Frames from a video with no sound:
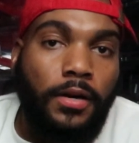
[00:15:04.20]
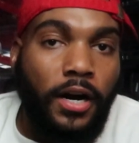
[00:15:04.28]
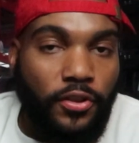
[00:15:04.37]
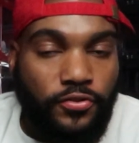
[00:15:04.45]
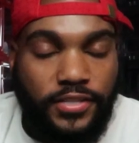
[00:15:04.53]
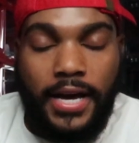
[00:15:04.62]

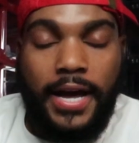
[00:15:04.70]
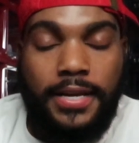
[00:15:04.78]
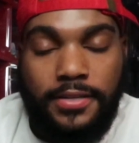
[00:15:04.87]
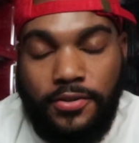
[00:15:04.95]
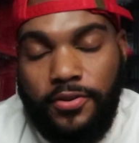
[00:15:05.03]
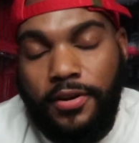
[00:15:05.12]
other
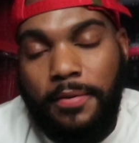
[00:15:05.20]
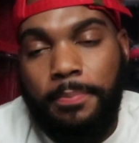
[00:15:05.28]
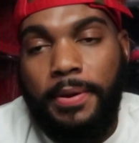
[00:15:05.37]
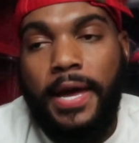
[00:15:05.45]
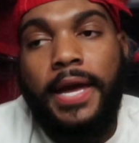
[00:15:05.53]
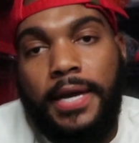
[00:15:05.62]
sites, you're gonna
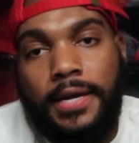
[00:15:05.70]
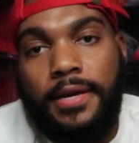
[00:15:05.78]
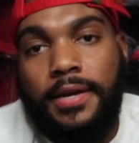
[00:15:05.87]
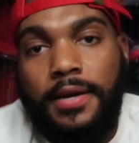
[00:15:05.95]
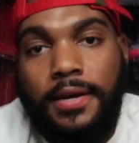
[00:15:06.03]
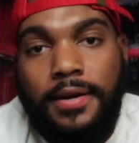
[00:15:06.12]
pay
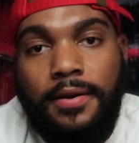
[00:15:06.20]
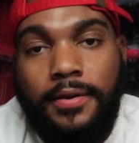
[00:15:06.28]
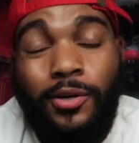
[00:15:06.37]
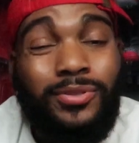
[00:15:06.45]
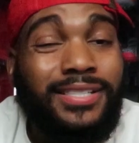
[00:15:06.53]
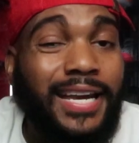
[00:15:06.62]

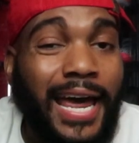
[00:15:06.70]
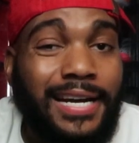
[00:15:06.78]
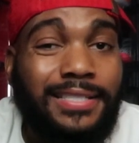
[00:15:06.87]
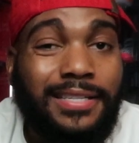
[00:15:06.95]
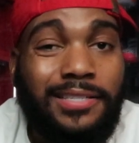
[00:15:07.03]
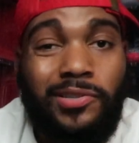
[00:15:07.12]
those
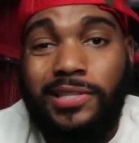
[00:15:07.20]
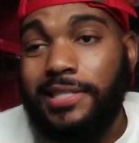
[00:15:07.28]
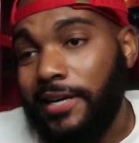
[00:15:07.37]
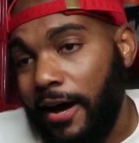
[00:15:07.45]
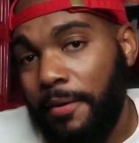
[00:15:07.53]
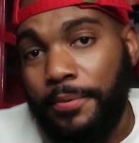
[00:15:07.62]
taxes on
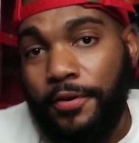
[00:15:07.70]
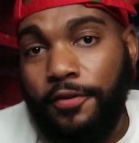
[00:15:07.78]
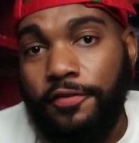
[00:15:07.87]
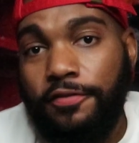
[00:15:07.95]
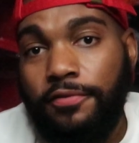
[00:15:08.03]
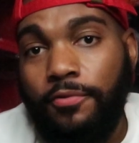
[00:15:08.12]
top
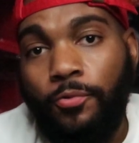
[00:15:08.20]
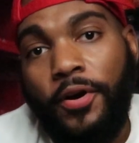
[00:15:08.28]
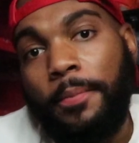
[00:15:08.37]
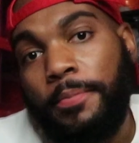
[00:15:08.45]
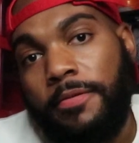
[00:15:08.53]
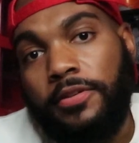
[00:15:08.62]
of
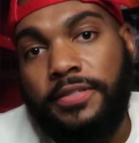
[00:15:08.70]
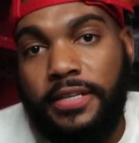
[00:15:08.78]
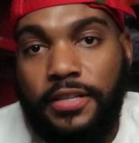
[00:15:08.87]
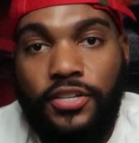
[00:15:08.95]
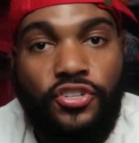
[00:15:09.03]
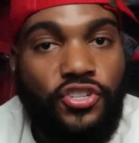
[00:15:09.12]
what people are
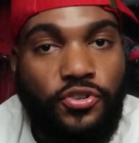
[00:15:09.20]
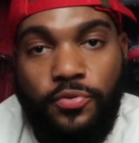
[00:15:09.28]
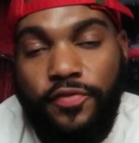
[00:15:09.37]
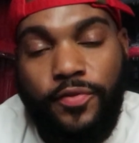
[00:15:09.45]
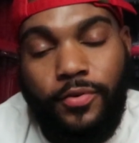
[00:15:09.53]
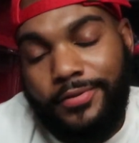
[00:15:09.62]
selling the shoe
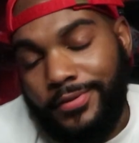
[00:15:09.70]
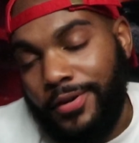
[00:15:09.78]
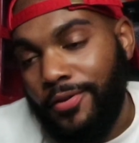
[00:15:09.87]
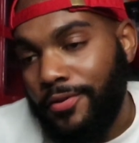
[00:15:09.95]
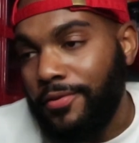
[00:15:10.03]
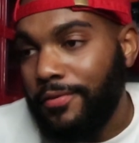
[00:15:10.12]
for.
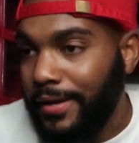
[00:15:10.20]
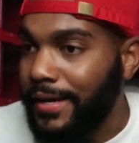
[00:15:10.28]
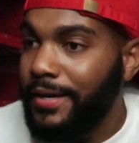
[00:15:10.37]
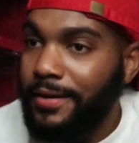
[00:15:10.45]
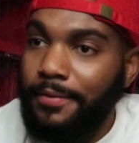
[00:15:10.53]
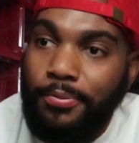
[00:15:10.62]
So
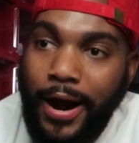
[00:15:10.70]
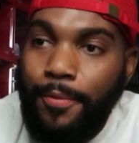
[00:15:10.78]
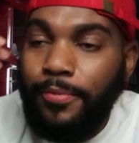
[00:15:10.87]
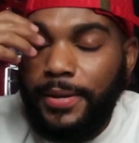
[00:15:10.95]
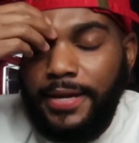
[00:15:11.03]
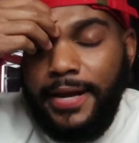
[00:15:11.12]
it could
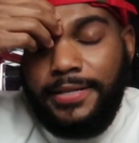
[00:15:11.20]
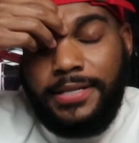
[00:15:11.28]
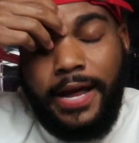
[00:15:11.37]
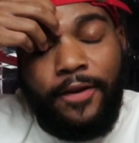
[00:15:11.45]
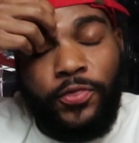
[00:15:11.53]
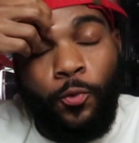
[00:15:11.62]
probably get to
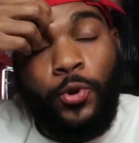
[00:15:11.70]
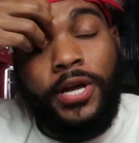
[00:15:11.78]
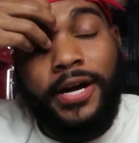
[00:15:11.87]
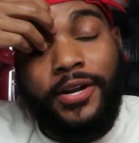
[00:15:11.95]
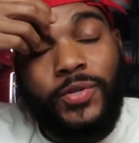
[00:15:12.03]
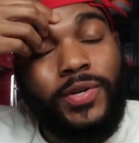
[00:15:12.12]
like
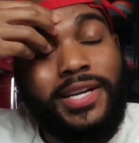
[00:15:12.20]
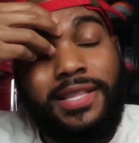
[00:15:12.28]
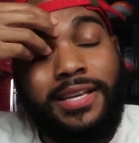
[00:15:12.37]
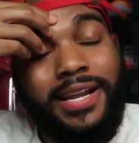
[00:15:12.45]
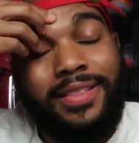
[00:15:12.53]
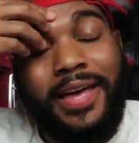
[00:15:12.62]
300, and
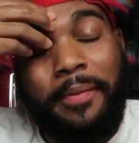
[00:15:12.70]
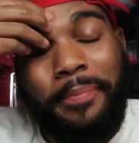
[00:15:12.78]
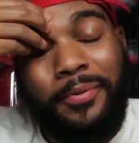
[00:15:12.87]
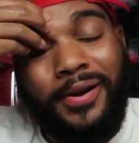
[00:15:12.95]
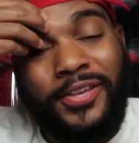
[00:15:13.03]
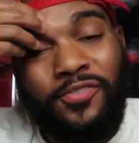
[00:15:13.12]
then at that
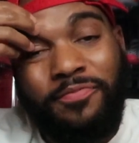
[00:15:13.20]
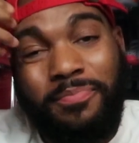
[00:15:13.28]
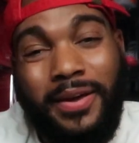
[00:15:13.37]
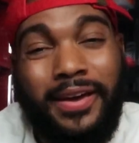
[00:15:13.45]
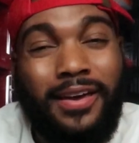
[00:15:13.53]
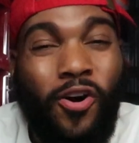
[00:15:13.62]
point you've
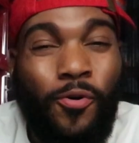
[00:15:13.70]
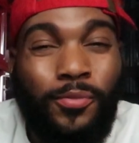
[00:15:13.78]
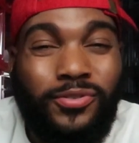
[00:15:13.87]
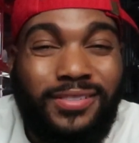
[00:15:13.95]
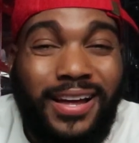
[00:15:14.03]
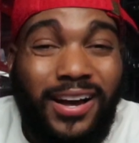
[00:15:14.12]
paid
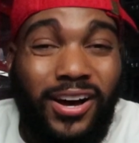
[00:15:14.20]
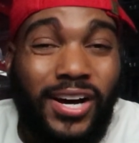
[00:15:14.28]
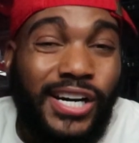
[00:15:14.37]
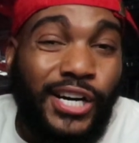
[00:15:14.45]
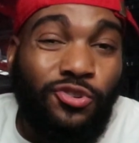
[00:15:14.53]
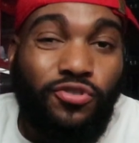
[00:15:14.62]
almost like
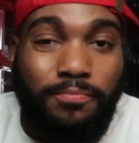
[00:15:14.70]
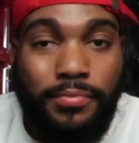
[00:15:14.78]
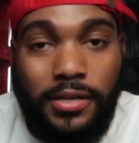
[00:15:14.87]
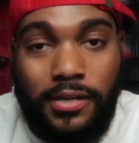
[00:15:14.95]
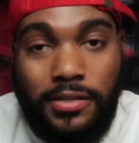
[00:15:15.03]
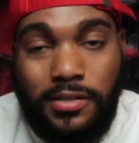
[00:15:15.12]
100
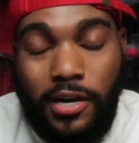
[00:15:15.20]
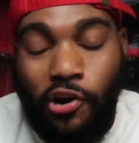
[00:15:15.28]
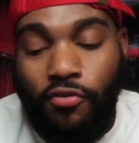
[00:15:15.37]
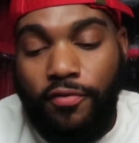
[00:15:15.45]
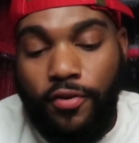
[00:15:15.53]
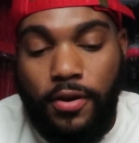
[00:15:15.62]
bucks
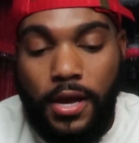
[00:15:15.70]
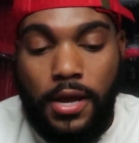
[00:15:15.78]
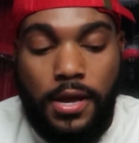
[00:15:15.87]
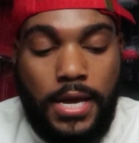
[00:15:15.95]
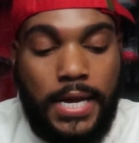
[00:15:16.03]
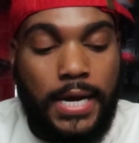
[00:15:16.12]
over.
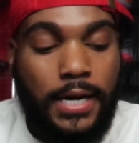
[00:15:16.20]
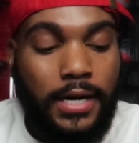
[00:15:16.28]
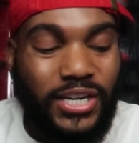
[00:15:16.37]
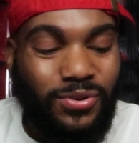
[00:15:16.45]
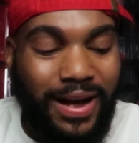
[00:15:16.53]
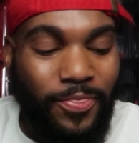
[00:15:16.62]

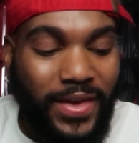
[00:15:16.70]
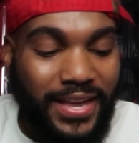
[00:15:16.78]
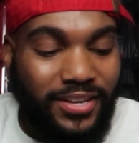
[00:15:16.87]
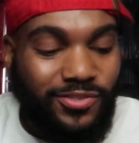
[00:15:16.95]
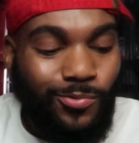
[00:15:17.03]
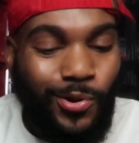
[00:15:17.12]
Do I
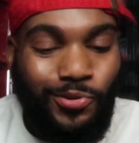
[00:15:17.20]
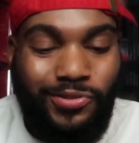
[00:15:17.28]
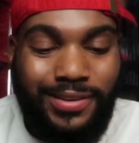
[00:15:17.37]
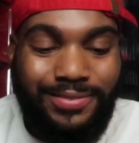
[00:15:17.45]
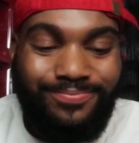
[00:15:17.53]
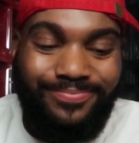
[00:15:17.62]
think it's worth
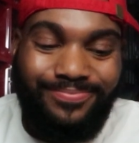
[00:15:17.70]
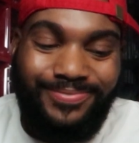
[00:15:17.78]
it?